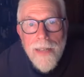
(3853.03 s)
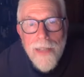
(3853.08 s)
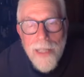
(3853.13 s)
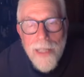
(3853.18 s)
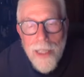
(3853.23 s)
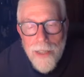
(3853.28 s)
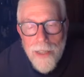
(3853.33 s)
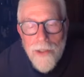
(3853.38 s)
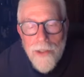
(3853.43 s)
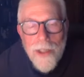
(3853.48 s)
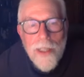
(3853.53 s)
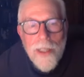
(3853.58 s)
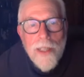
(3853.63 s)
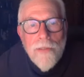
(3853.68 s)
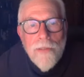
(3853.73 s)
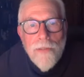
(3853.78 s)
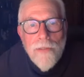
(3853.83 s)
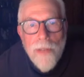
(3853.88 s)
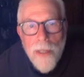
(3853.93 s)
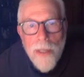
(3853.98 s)
the kitchen
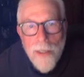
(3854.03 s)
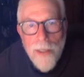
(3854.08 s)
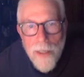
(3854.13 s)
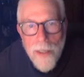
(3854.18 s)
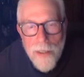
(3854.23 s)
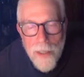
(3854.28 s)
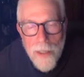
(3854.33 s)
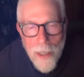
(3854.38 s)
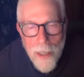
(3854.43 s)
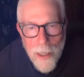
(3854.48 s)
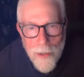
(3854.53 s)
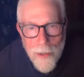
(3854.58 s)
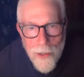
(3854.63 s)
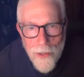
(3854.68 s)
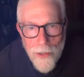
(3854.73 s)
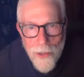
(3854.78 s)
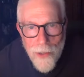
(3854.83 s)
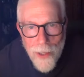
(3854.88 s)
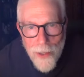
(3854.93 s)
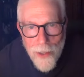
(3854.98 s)
and fell
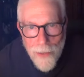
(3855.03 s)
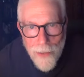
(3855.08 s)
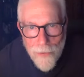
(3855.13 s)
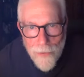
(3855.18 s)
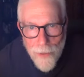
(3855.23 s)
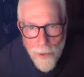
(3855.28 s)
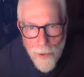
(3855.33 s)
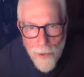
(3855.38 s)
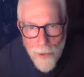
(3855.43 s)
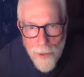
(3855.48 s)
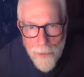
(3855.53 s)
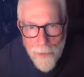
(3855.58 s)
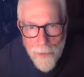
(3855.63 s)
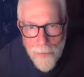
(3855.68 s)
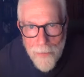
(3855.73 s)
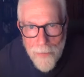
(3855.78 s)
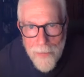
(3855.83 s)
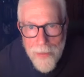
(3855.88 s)
unconscious on the floor.